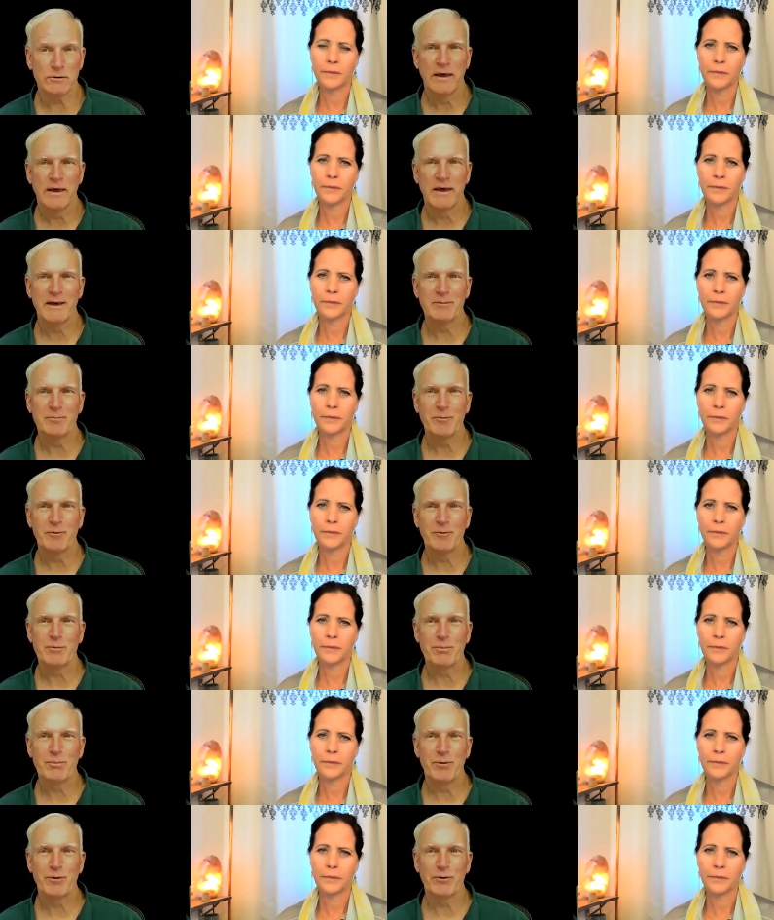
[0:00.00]
Speaker 1: And more
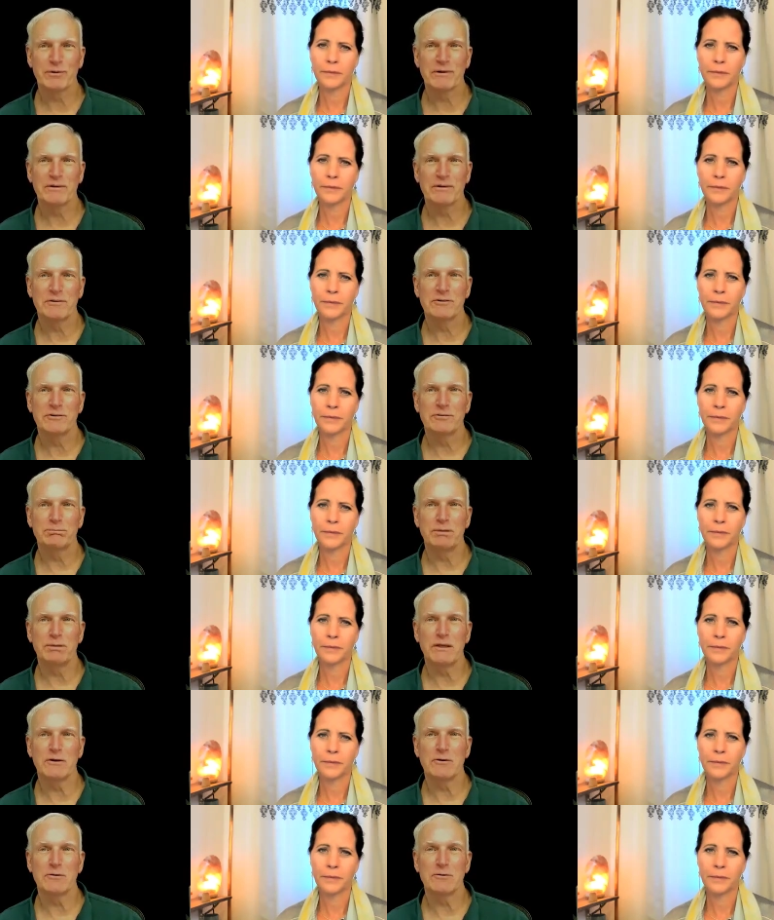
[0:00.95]
importantly, the
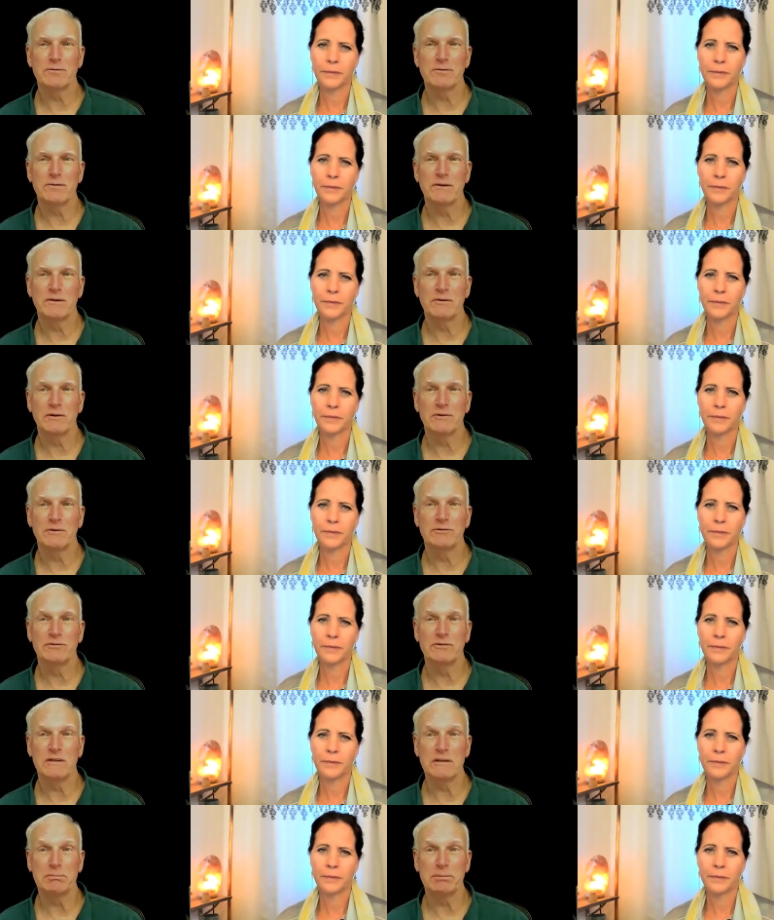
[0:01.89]
speaker feels
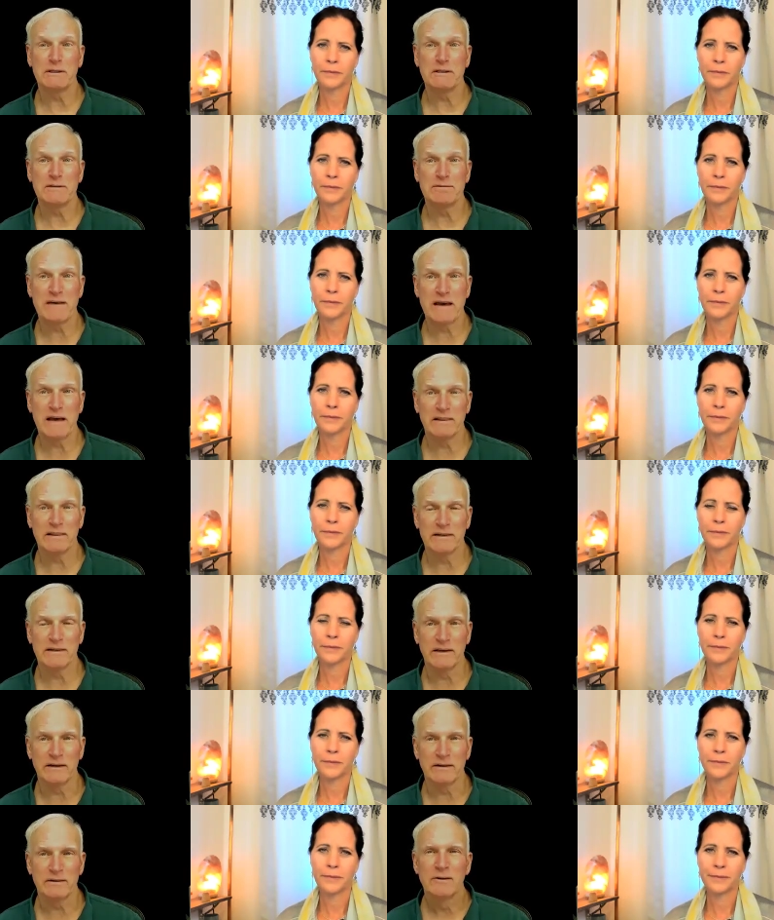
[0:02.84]
deeply validated.